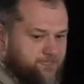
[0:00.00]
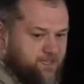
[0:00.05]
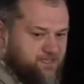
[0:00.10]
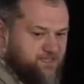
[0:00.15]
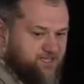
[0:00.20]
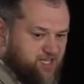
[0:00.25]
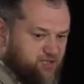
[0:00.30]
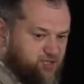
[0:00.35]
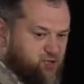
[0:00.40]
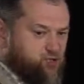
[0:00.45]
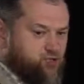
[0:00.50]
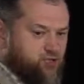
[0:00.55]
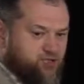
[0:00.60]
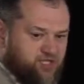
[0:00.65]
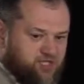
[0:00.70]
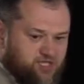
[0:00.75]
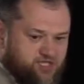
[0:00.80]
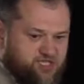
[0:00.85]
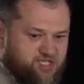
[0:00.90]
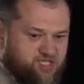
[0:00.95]
that you're going
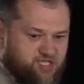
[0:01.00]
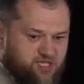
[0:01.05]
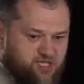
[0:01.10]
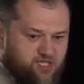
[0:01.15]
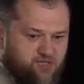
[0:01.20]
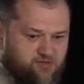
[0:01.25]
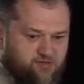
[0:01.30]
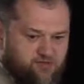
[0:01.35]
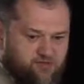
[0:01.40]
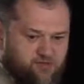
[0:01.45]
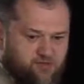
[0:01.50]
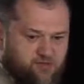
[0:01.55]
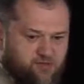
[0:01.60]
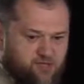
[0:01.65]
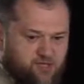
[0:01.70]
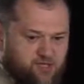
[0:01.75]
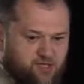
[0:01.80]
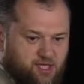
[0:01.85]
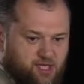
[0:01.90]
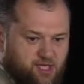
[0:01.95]
to receive
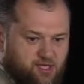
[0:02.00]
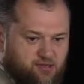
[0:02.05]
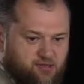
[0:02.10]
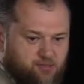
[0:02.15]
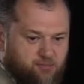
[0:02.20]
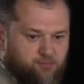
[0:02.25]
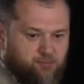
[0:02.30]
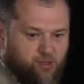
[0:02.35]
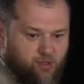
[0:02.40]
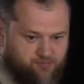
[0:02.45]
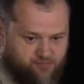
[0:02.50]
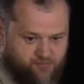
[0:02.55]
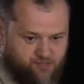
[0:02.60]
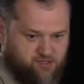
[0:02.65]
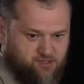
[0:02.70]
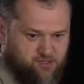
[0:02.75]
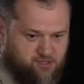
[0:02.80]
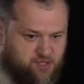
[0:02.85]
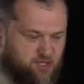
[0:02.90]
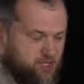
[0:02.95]
in
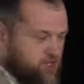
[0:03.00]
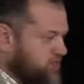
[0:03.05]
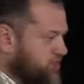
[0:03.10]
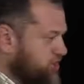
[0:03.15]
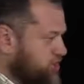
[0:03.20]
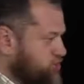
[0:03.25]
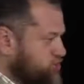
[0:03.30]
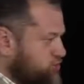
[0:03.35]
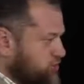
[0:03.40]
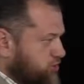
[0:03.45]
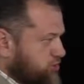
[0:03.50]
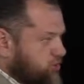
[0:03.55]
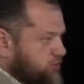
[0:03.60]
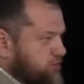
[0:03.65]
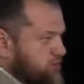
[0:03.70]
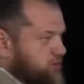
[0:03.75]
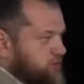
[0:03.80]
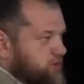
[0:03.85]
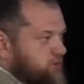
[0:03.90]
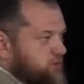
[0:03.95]
profit.
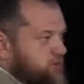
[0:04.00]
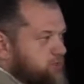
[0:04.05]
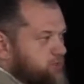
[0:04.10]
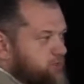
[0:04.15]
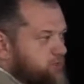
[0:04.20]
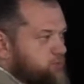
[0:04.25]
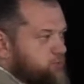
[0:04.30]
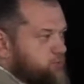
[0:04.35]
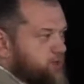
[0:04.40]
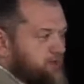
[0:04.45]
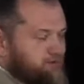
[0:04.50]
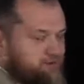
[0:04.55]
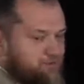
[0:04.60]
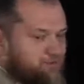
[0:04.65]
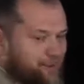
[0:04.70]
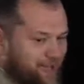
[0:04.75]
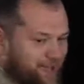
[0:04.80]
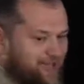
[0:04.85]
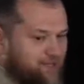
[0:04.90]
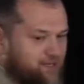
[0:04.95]
So we have a
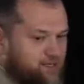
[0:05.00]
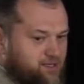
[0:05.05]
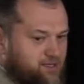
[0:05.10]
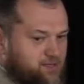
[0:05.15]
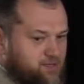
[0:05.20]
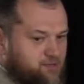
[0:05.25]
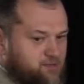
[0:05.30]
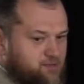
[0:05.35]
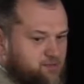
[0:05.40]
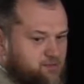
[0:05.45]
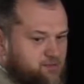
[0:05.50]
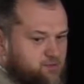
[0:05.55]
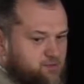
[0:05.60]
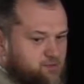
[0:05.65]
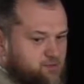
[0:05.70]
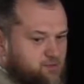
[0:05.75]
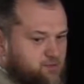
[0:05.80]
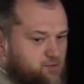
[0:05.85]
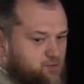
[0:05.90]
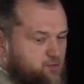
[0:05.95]
bank
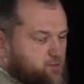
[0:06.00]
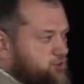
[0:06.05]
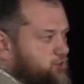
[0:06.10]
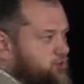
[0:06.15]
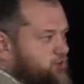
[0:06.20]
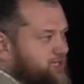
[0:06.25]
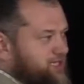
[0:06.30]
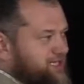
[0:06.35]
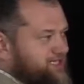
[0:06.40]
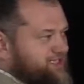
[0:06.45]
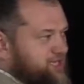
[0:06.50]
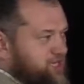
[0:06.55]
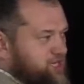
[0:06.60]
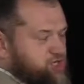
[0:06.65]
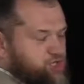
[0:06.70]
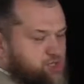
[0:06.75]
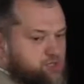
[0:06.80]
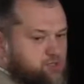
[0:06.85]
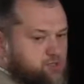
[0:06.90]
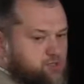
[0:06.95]
or
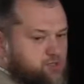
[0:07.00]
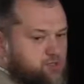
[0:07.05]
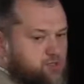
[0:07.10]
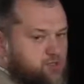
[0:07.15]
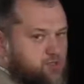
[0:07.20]
organization